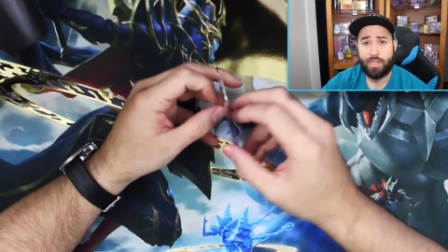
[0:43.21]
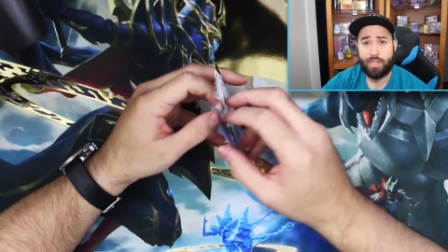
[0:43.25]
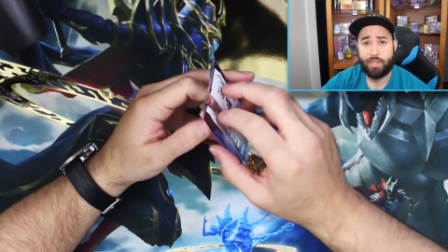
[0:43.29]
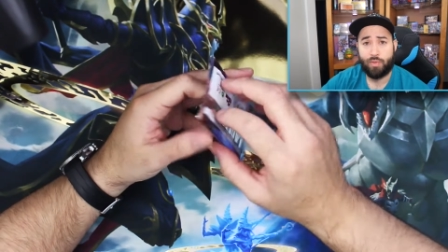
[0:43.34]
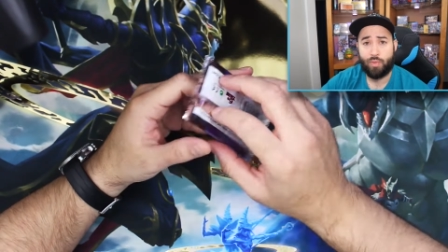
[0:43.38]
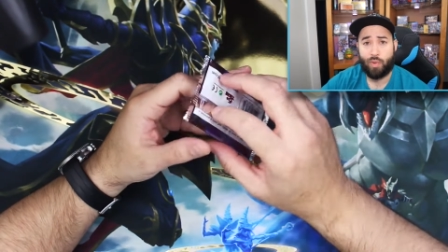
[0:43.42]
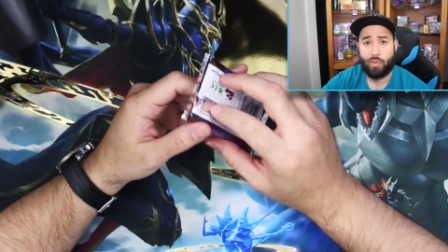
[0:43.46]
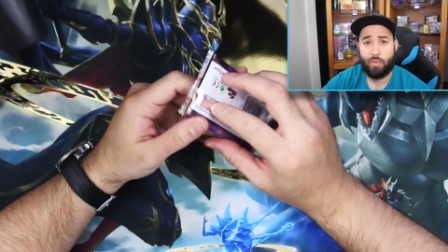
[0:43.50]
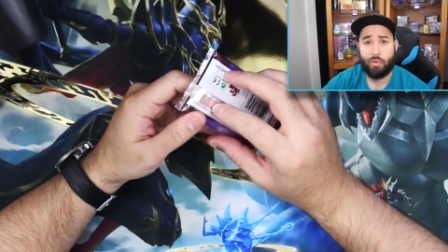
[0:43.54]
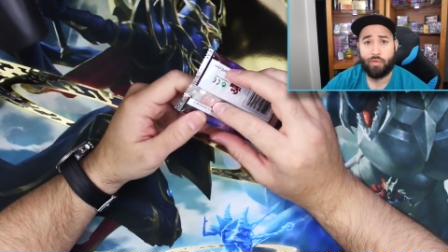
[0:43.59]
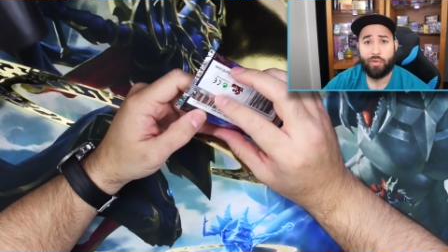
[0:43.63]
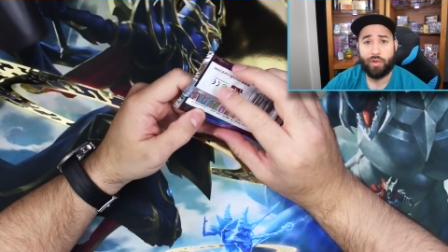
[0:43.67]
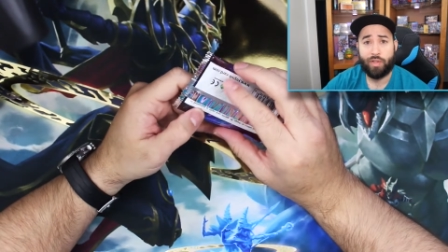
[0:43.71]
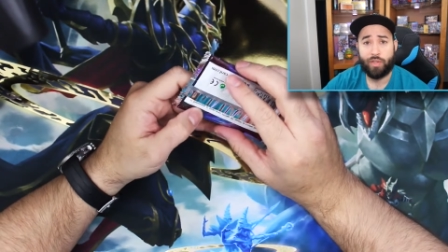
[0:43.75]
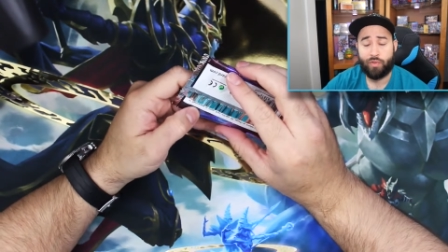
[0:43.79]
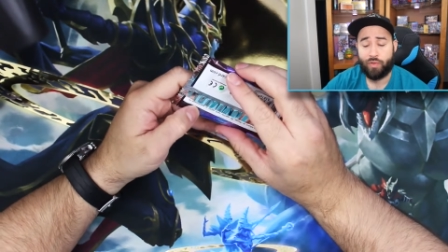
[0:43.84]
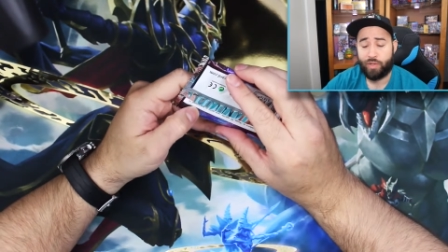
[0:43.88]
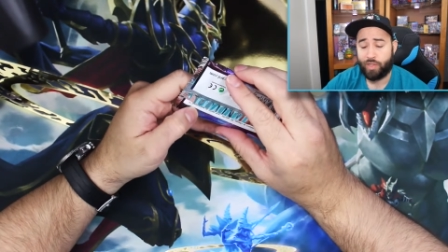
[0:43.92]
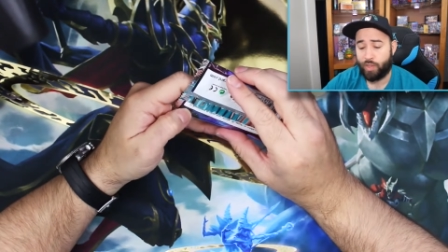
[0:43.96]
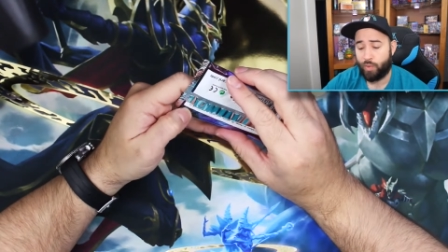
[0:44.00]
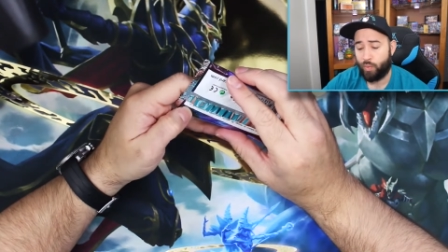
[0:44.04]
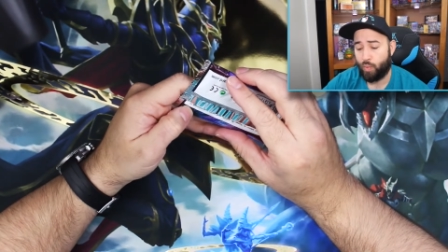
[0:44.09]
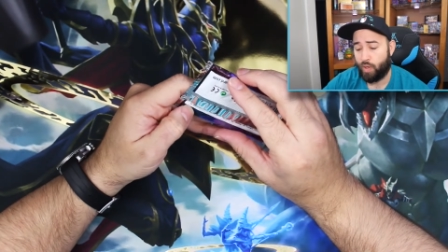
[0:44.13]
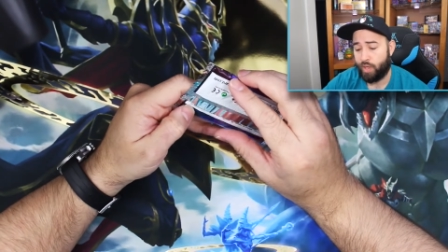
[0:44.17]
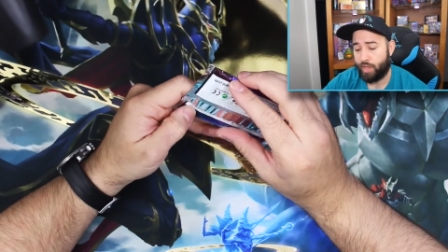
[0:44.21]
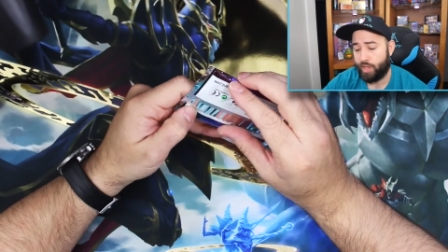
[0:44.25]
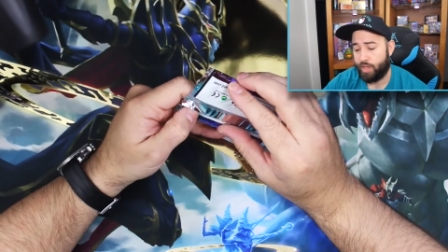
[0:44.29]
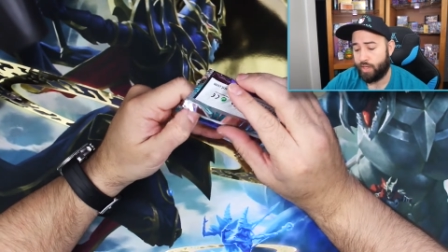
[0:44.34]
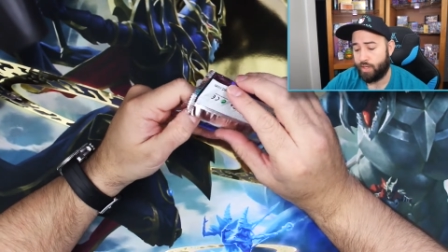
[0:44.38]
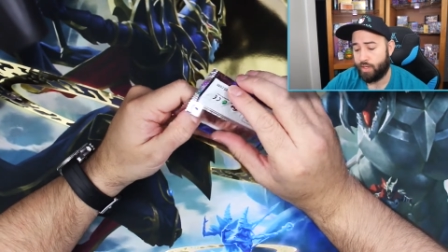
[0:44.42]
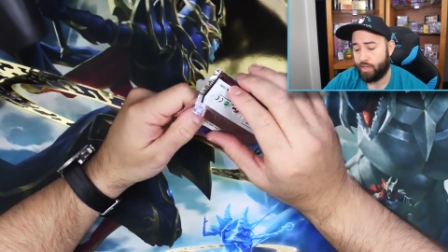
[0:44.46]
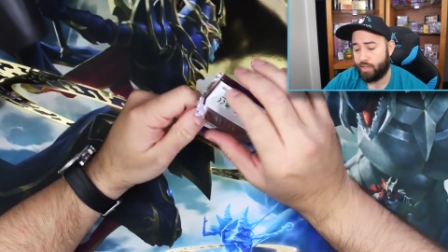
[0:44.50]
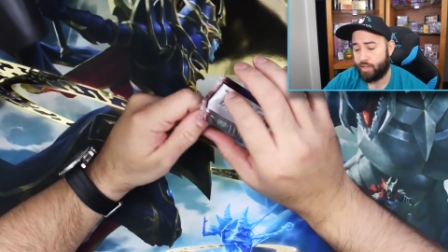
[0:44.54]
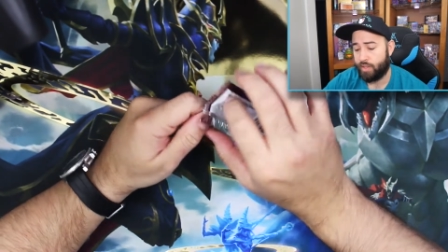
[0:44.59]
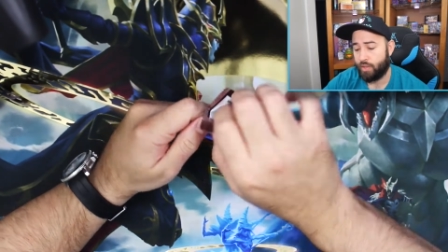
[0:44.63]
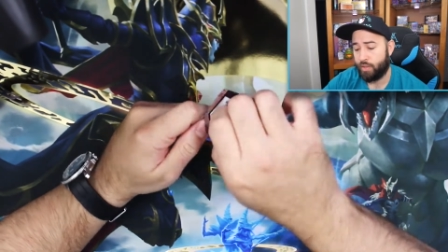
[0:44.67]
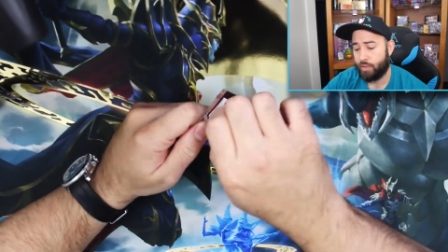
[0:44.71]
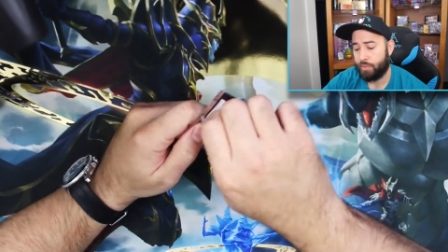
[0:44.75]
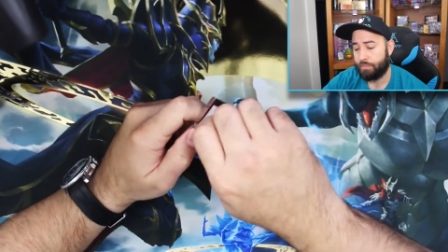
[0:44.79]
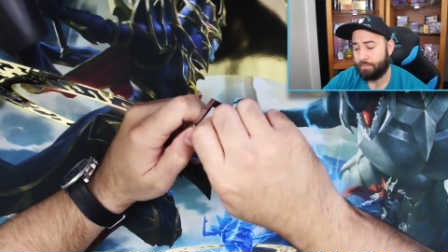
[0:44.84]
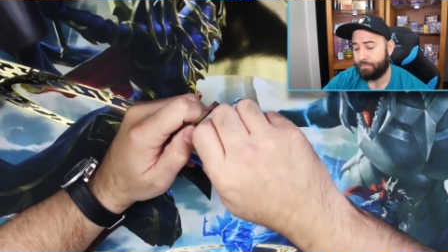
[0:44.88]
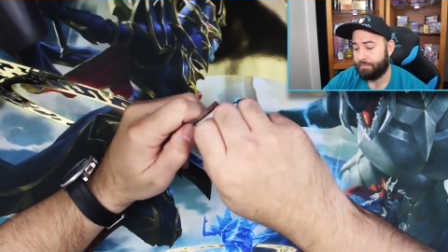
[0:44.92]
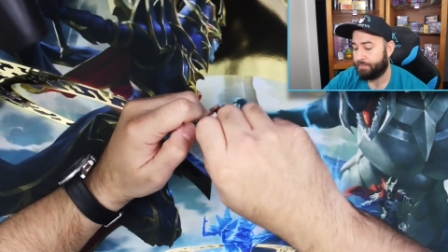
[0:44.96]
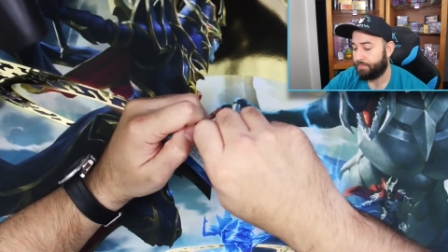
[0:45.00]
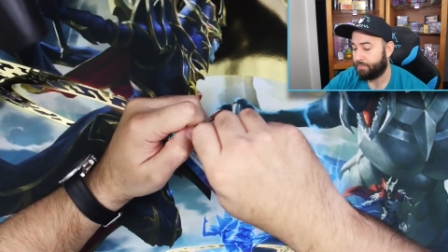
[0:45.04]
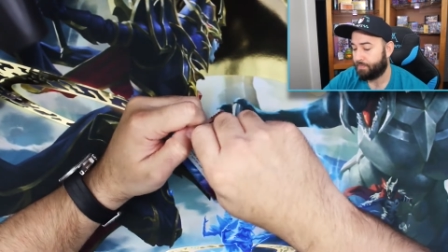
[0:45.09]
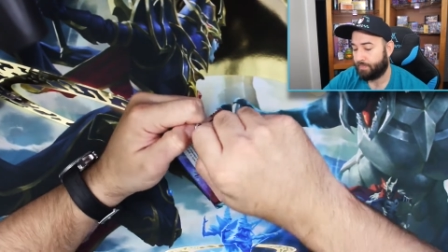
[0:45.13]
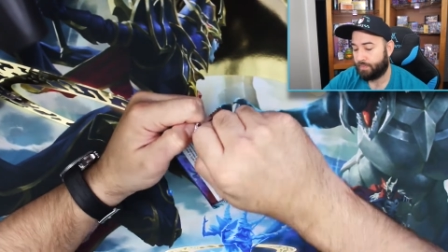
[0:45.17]
That's what we really, really want here, so
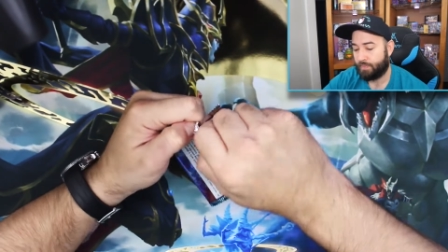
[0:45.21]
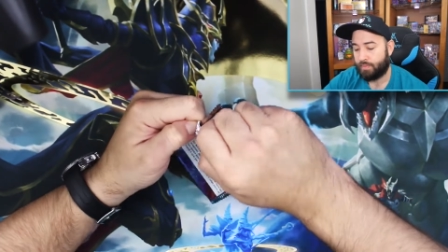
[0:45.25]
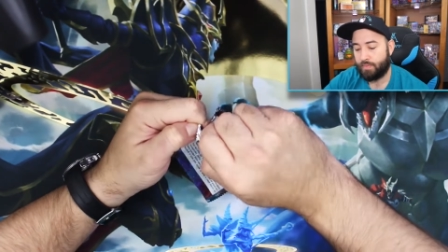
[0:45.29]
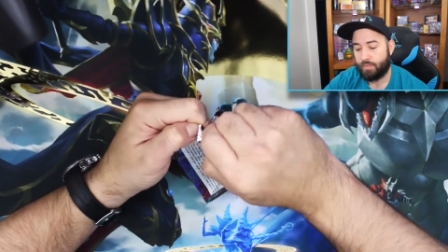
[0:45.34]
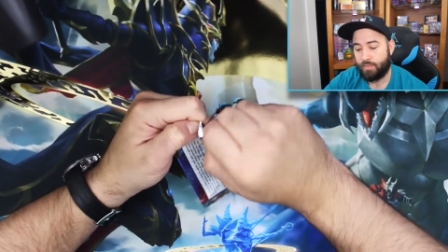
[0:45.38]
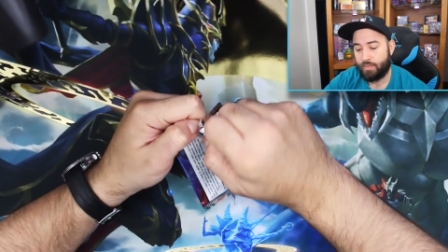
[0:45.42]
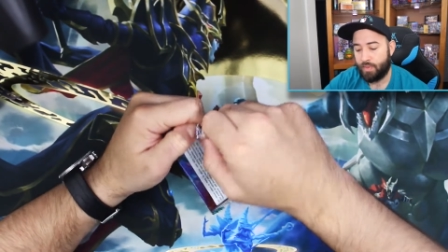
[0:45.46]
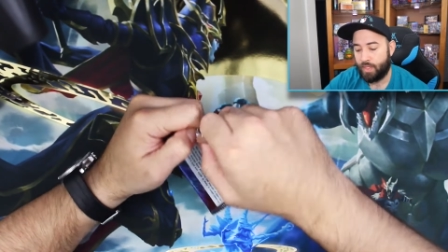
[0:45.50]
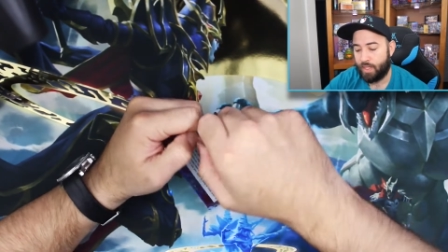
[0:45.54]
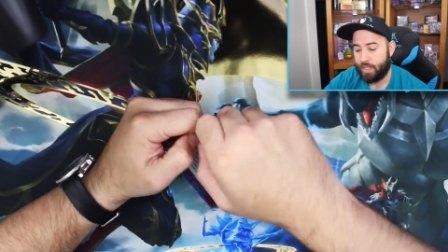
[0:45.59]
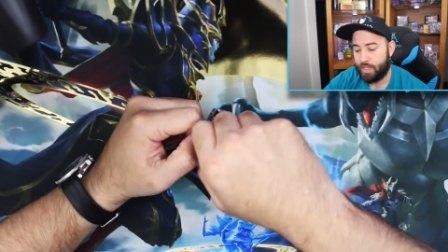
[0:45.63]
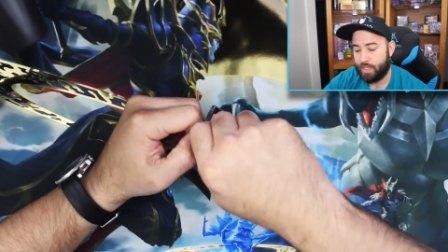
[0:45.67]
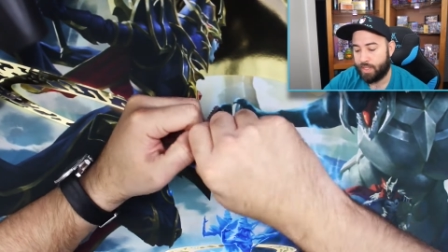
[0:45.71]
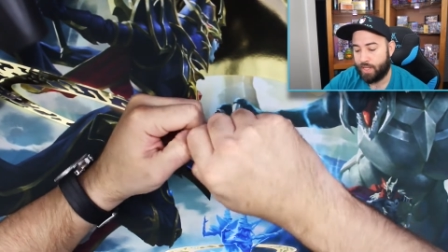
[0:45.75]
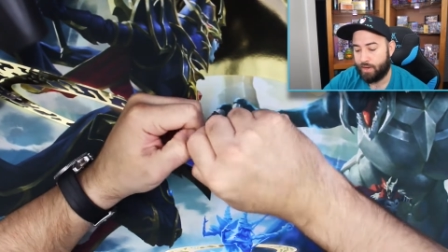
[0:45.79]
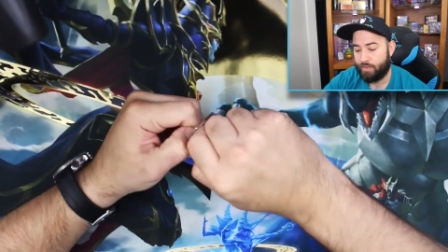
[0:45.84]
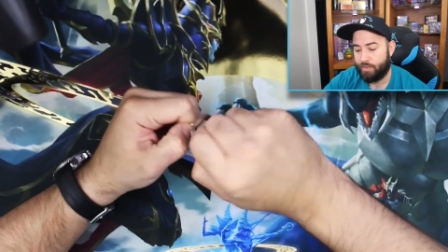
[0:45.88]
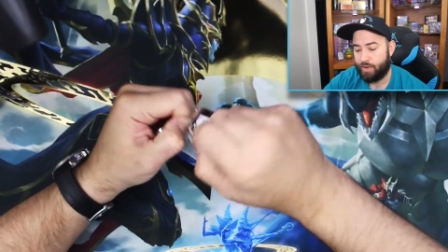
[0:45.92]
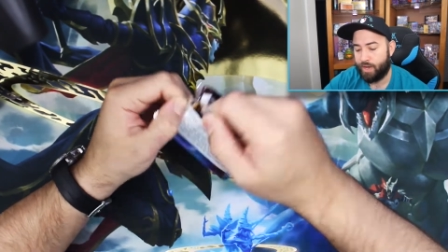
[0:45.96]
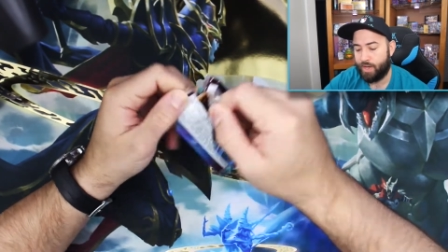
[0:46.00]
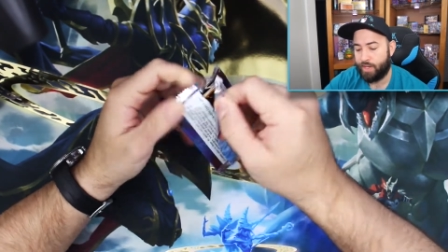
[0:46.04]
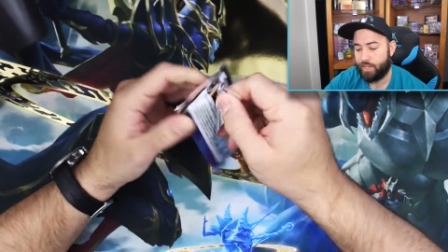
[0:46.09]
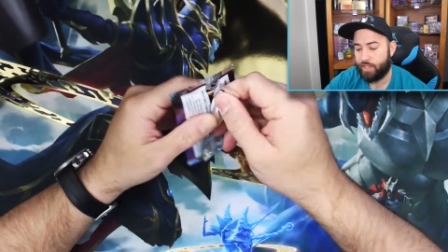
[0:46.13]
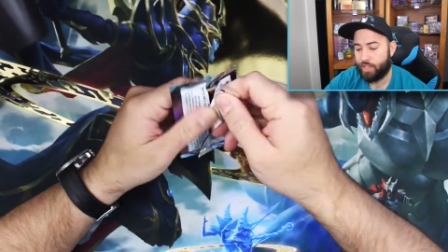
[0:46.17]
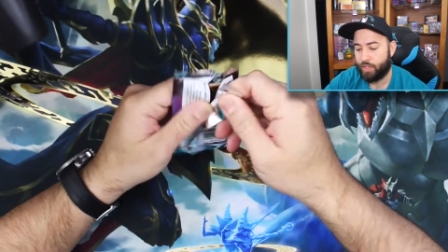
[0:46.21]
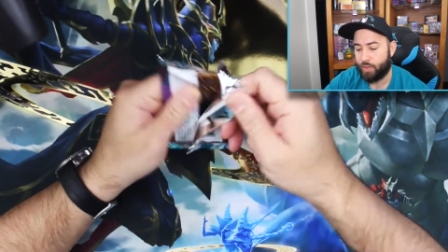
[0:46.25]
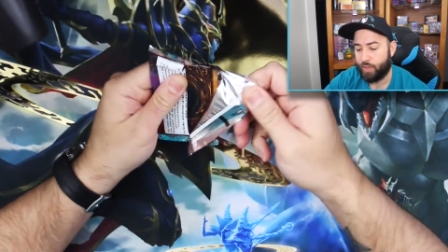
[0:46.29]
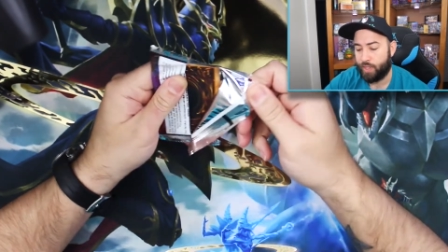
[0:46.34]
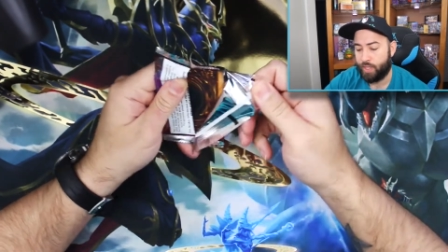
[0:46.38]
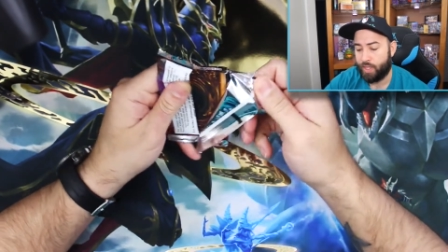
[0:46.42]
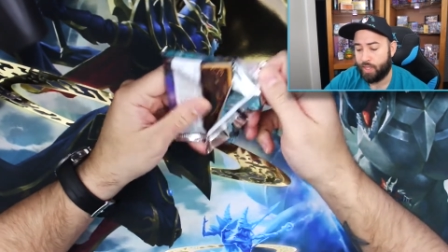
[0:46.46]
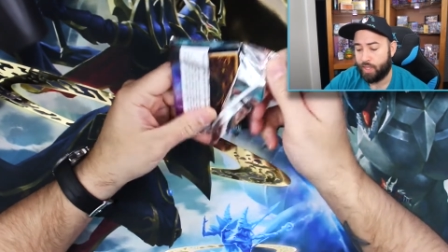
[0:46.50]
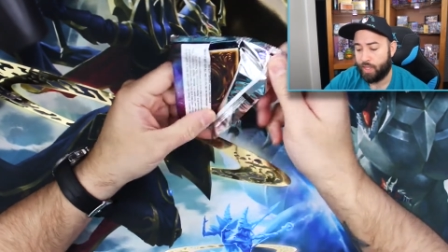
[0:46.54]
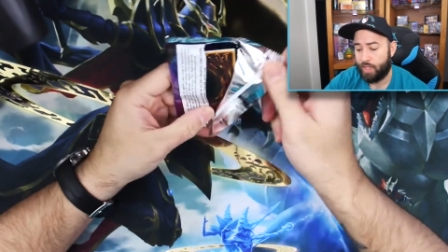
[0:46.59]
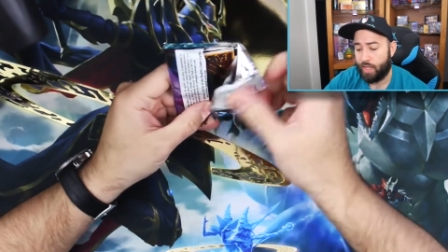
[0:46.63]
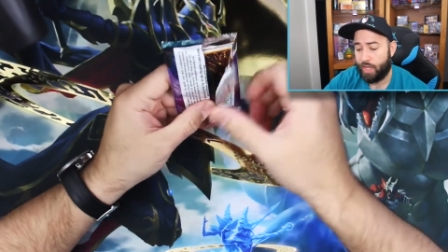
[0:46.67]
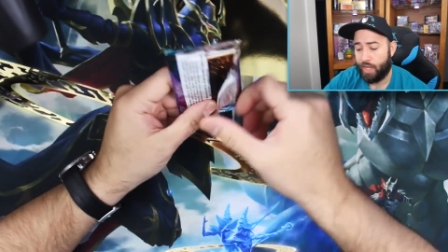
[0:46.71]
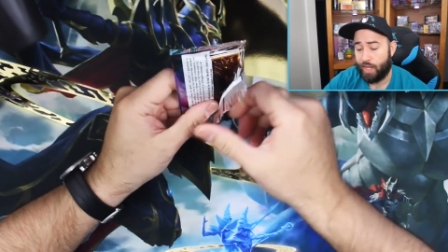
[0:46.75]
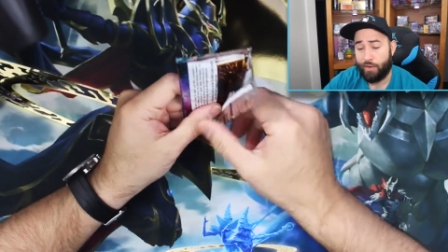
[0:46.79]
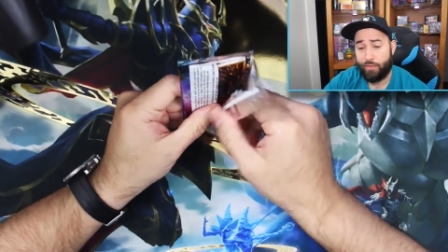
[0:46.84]
let's get right into it.